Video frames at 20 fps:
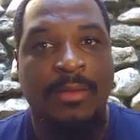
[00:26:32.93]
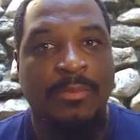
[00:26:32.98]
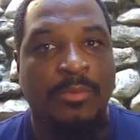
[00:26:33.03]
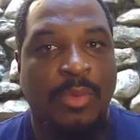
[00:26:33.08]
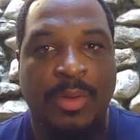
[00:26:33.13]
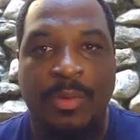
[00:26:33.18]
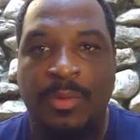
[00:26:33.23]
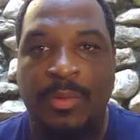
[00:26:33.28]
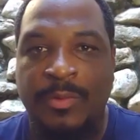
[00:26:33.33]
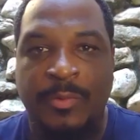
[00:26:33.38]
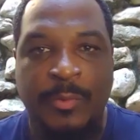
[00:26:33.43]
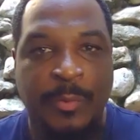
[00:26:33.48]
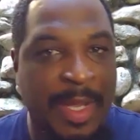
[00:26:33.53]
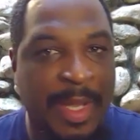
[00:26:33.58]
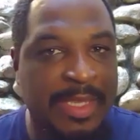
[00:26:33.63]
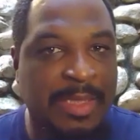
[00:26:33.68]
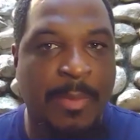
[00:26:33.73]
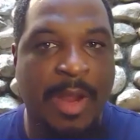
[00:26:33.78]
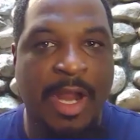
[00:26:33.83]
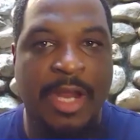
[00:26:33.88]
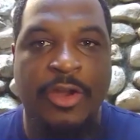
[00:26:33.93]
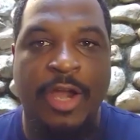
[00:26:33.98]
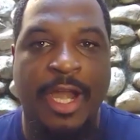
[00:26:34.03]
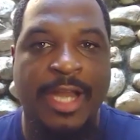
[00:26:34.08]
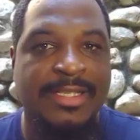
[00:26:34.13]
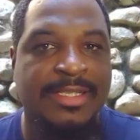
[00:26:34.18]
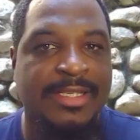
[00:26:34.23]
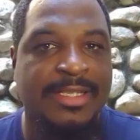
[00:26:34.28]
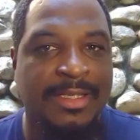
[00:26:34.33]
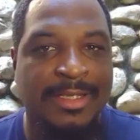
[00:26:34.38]
We made the
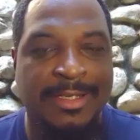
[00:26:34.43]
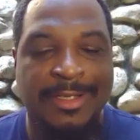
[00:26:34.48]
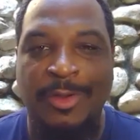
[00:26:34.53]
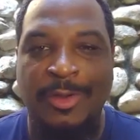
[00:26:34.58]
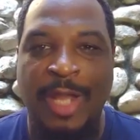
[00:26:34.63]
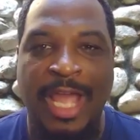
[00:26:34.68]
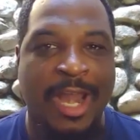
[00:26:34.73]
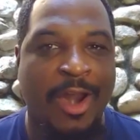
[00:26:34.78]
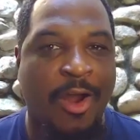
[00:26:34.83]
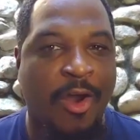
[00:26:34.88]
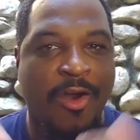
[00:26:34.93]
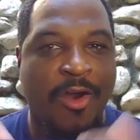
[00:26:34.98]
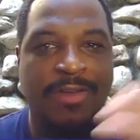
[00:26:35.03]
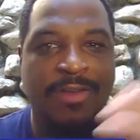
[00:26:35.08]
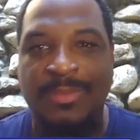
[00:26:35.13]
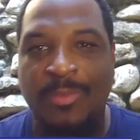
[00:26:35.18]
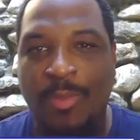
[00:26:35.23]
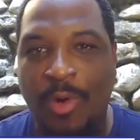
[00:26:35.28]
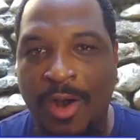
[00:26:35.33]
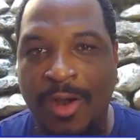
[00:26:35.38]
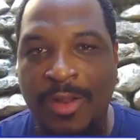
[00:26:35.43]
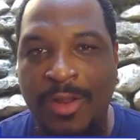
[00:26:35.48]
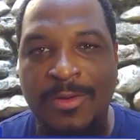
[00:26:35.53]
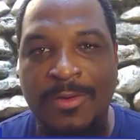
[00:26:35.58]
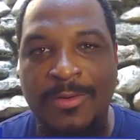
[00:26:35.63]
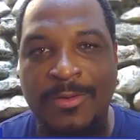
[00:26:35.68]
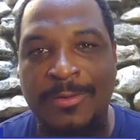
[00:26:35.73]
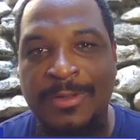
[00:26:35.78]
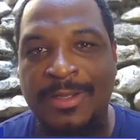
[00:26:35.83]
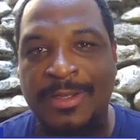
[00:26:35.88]
migration, had an awesome
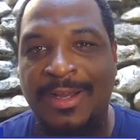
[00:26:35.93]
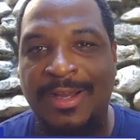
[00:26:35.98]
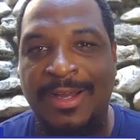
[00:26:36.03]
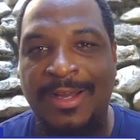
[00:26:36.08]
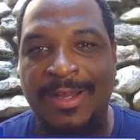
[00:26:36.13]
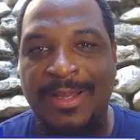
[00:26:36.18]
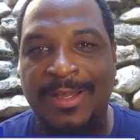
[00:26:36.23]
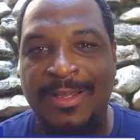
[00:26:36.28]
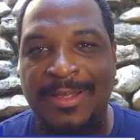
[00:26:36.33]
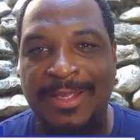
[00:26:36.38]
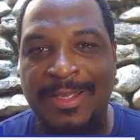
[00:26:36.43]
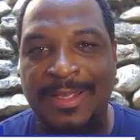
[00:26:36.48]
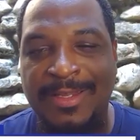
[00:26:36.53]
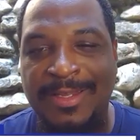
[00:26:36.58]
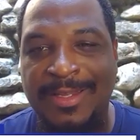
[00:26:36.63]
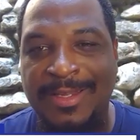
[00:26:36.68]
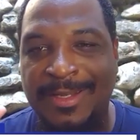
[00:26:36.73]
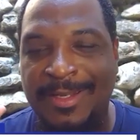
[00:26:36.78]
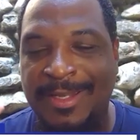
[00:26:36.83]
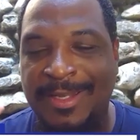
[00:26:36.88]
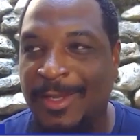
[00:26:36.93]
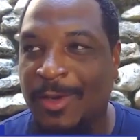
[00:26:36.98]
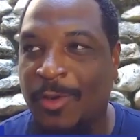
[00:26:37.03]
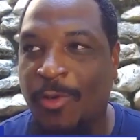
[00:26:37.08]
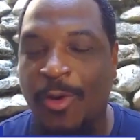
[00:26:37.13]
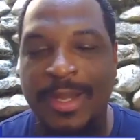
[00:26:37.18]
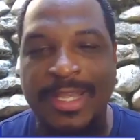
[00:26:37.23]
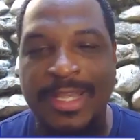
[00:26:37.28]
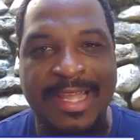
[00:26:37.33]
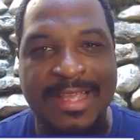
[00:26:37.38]
article in
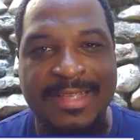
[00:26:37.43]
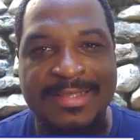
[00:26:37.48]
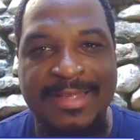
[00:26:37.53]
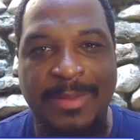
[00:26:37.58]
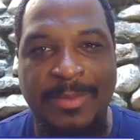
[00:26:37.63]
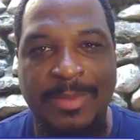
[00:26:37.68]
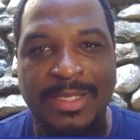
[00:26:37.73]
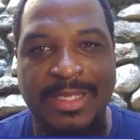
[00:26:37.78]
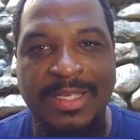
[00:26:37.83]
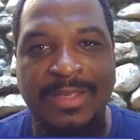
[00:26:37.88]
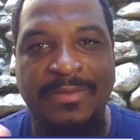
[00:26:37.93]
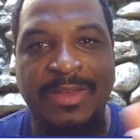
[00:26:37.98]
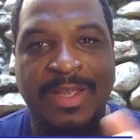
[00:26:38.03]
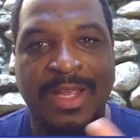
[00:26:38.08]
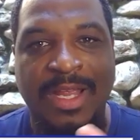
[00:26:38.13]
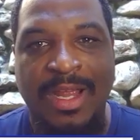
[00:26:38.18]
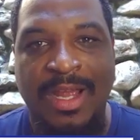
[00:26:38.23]
CoinDesk, I believe,